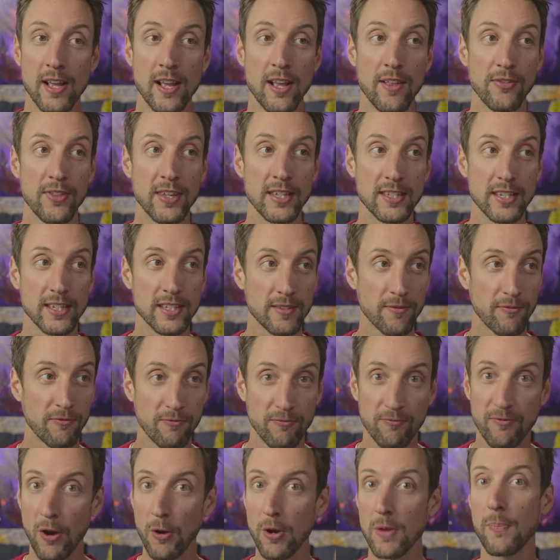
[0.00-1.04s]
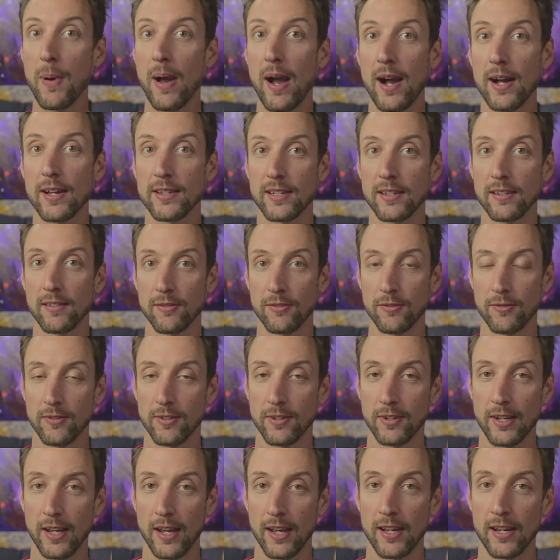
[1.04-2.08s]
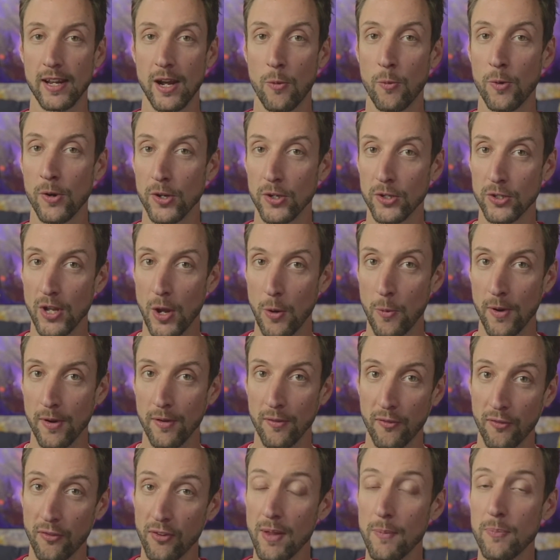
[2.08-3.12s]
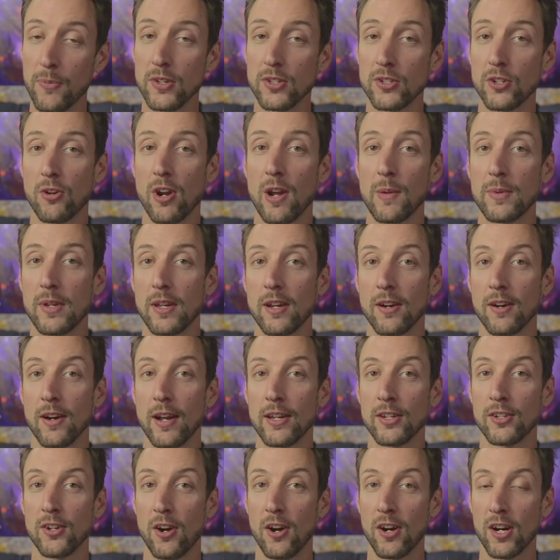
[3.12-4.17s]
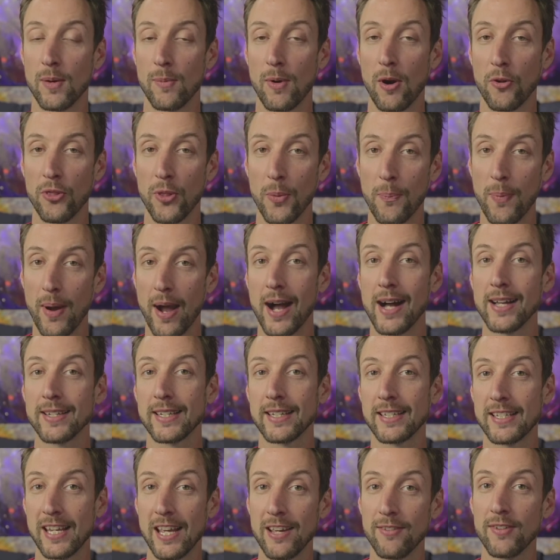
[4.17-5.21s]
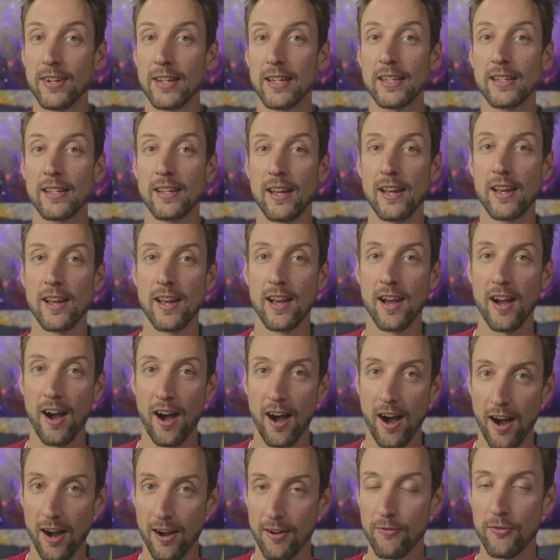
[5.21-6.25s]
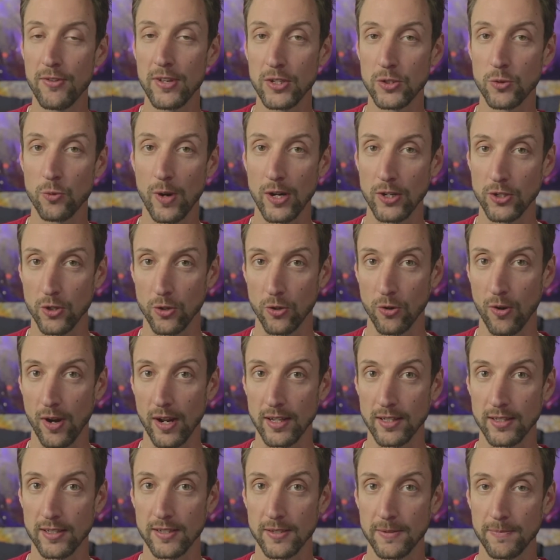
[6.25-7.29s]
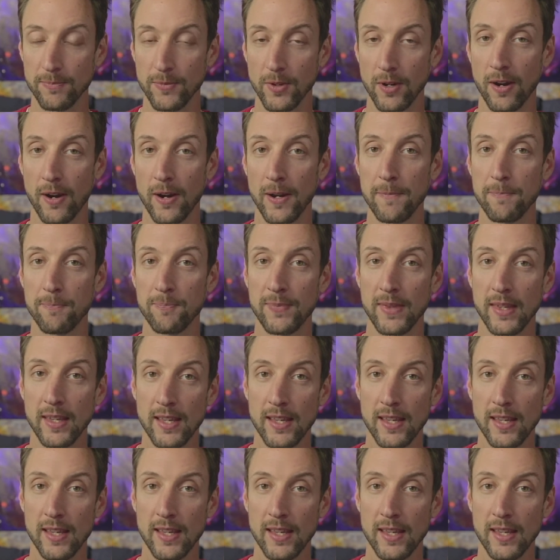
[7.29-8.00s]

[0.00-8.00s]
This is very positive, okay? I want to flip the script here and talk about the positivity of these retrogrades, all right?